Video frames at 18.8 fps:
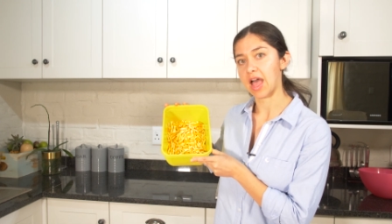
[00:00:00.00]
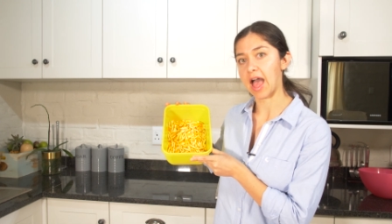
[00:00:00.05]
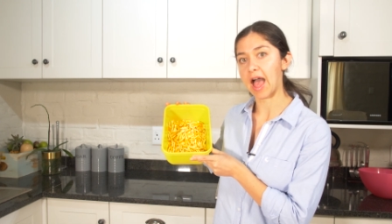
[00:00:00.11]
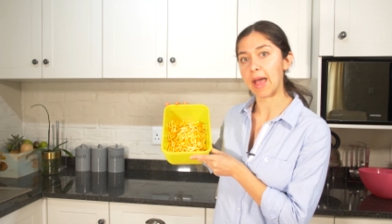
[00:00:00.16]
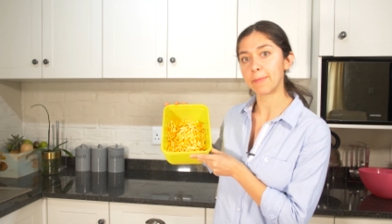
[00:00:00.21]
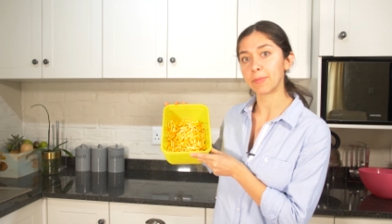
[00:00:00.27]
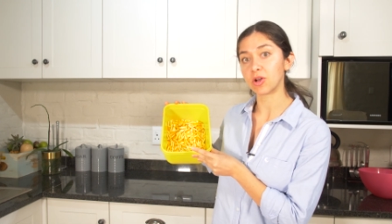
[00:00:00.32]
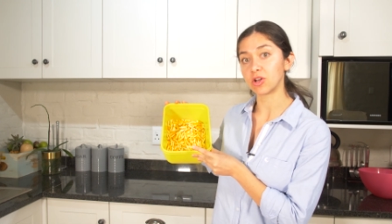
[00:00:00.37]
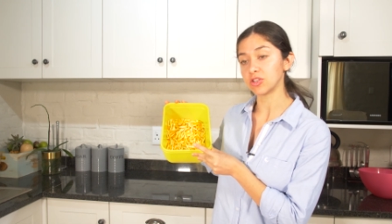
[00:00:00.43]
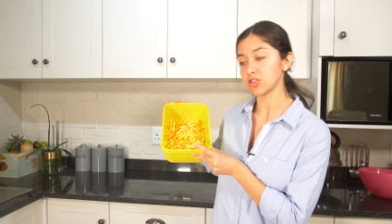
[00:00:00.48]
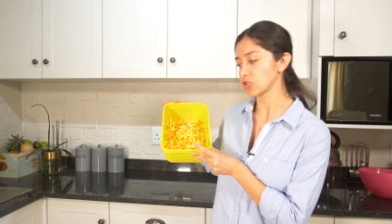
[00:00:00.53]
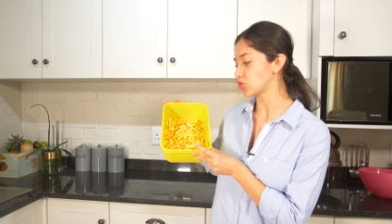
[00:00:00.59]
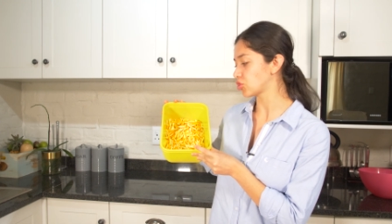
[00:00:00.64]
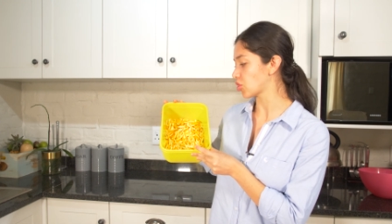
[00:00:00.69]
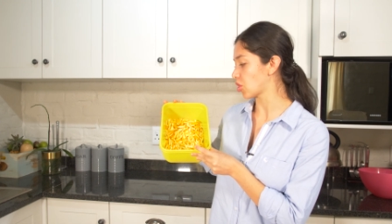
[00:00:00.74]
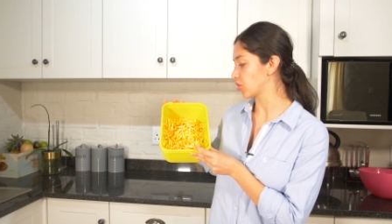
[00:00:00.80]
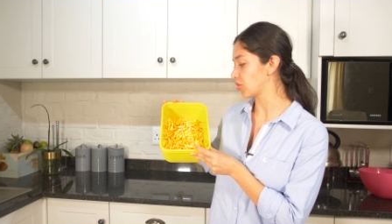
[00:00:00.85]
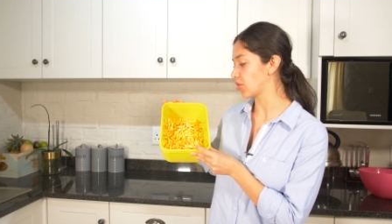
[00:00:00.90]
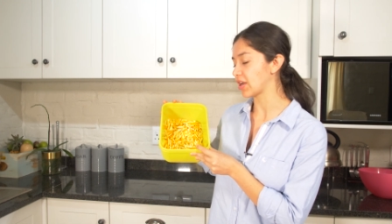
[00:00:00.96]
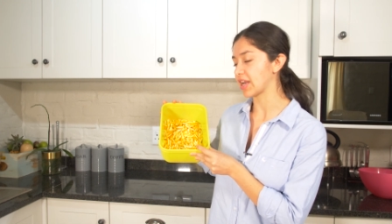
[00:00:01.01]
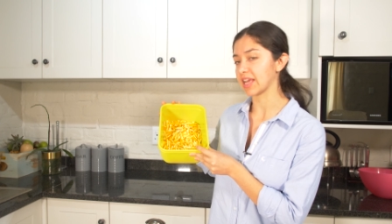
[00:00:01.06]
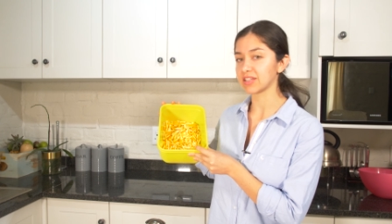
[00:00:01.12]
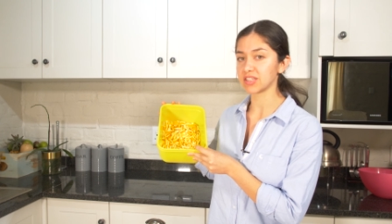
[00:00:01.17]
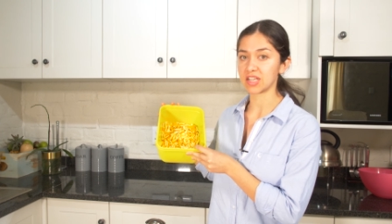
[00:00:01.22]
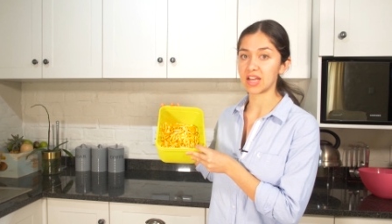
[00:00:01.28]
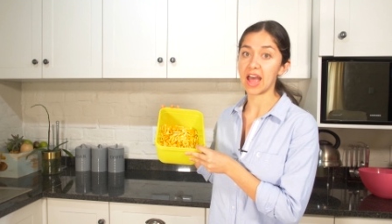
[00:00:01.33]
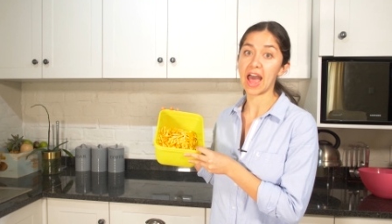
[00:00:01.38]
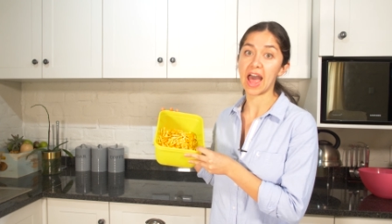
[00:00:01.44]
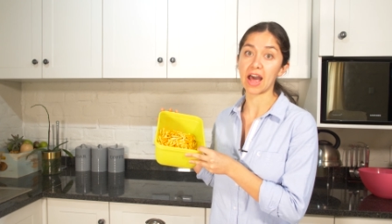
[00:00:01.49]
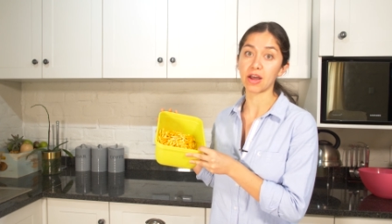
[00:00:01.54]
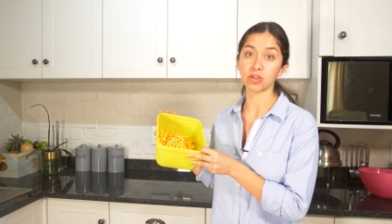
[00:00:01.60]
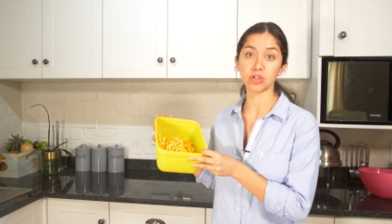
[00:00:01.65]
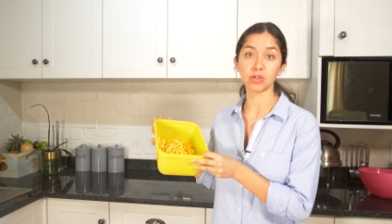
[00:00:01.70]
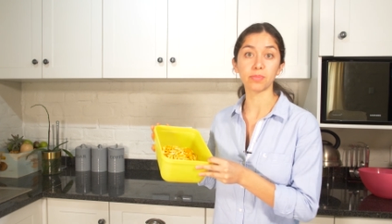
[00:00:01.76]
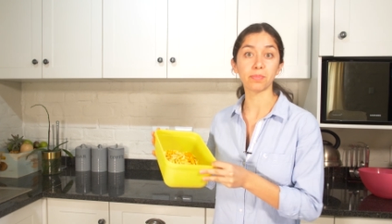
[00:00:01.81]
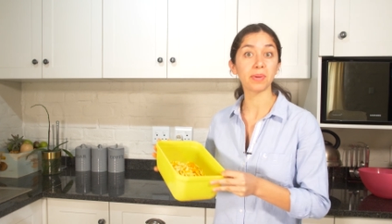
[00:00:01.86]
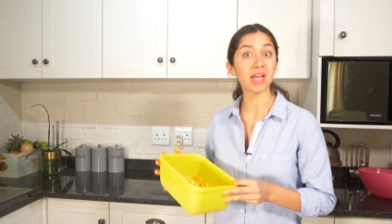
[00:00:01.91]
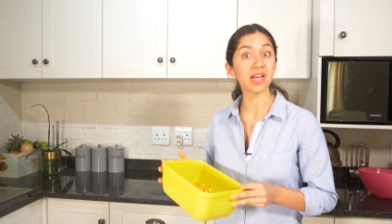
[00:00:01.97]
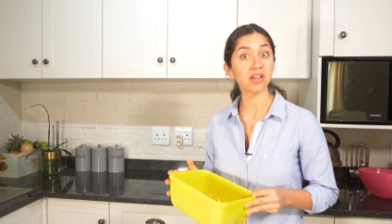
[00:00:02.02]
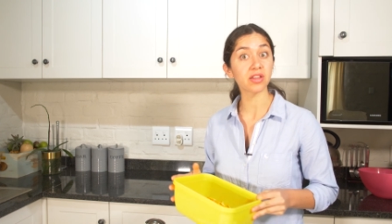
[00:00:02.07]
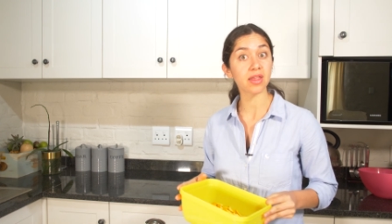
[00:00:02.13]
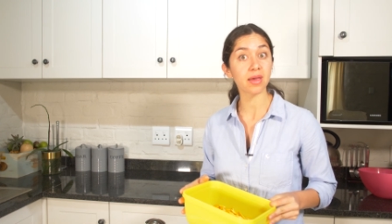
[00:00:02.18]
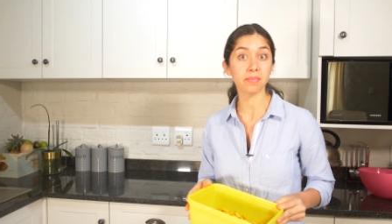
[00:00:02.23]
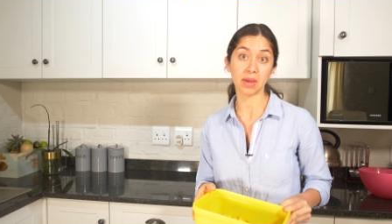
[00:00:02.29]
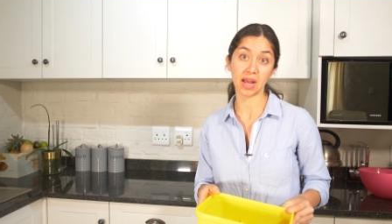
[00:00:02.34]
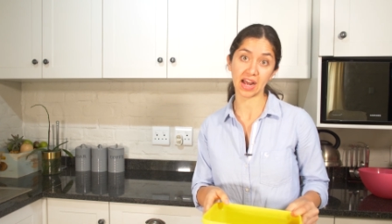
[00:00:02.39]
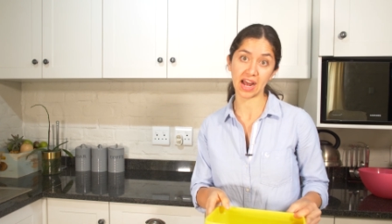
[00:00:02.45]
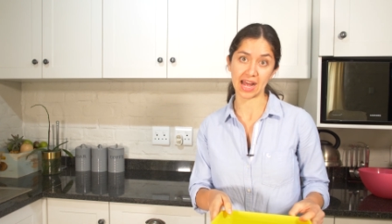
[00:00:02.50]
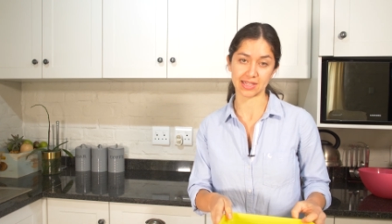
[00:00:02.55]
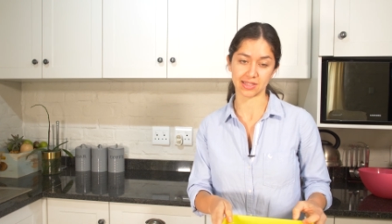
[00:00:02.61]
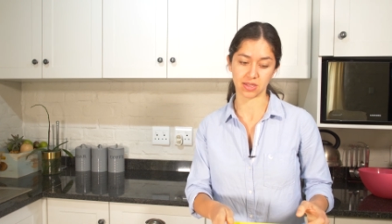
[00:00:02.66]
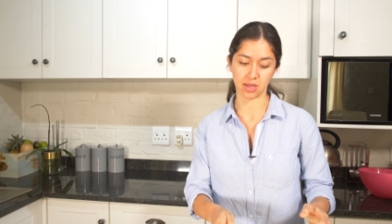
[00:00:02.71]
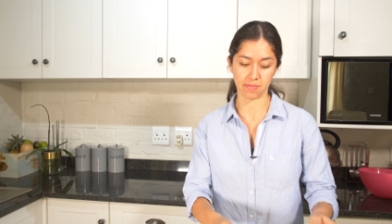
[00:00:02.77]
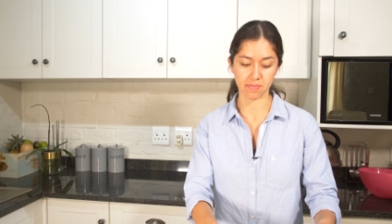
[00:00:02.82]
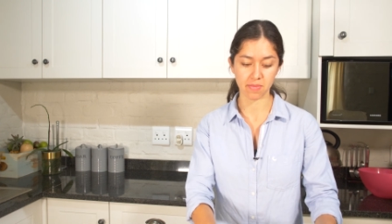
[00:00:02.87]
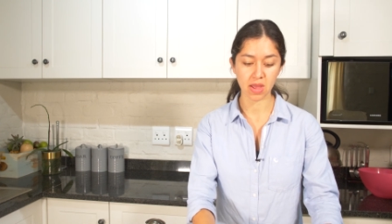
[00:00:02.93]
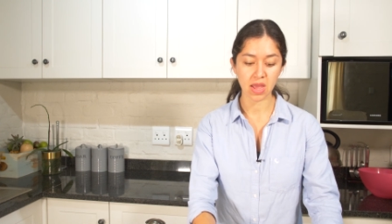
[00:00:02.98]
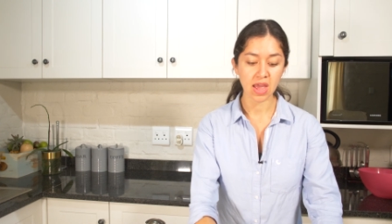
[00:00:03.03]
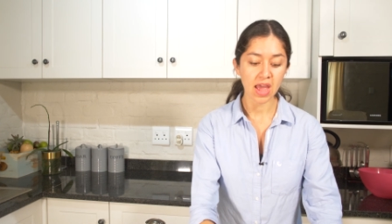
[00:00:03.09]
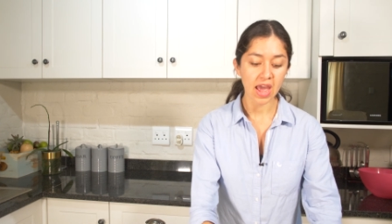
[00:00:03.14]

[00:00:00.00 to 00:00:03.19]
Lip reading: I'm going to show you later how to peel them and cut them.